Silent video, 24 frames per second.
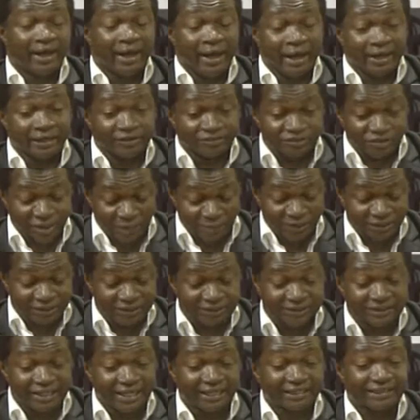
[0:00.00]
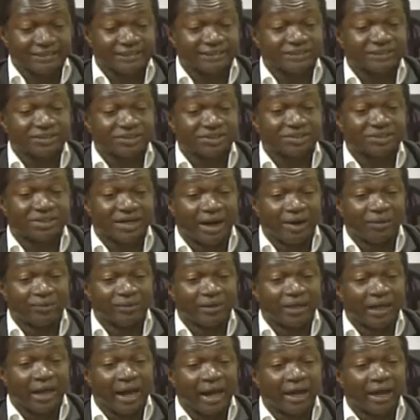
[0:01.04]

And if somebody is standing his ground